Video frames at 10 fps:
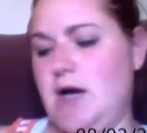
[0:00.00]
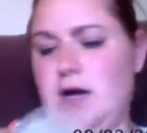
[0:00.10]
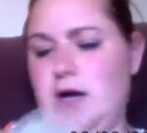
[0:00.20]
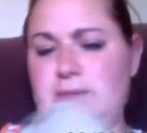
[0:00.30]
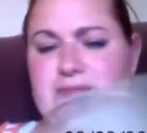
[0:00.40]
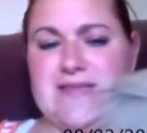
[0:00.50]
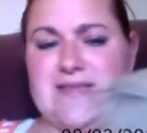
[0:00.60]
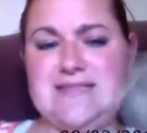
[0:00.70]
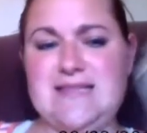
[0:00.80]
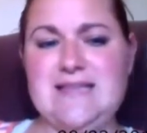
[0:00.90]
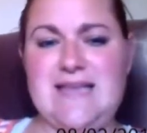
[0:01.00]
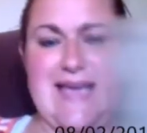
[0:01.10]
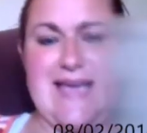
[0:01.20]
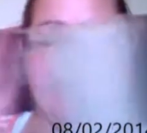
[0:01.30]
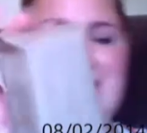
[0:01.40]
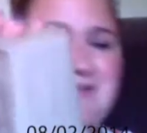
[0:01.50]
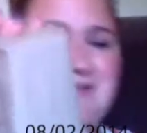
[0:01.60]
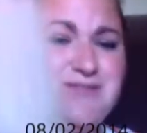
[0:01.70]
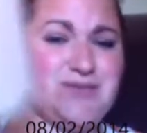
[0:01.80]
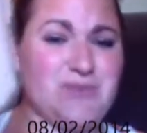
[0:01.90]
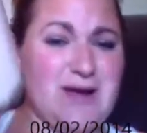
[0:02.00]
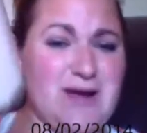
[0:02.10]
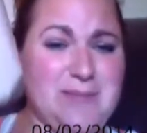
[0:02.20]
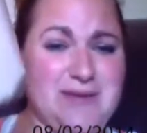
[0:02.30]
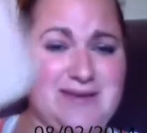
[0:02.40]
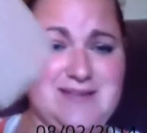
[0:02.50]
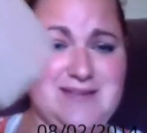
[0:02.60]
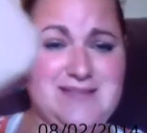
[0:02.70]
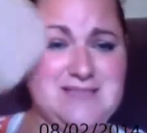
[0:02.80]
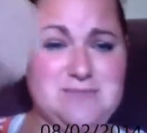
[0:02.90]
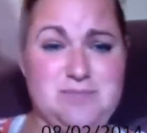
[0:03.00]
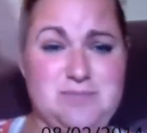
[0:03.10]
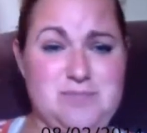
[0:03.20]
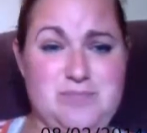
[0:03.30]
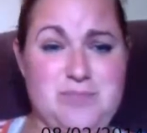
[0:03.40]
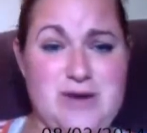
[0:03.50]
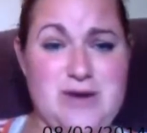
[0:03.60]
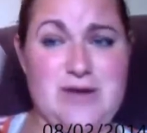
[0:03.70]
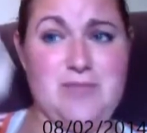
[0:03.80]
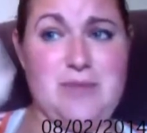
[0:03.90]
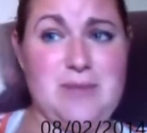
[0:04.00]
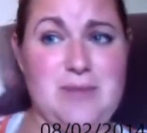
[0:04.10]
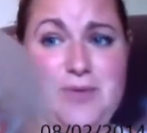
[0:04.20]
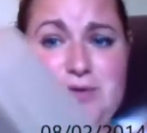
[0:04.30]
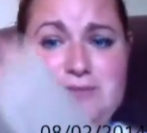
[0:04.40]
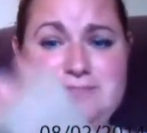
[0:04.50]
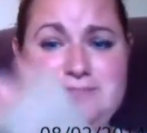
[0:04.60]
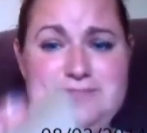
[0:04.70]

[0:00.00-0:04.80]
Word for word: Um, they said that they have to wrap it in this brown paper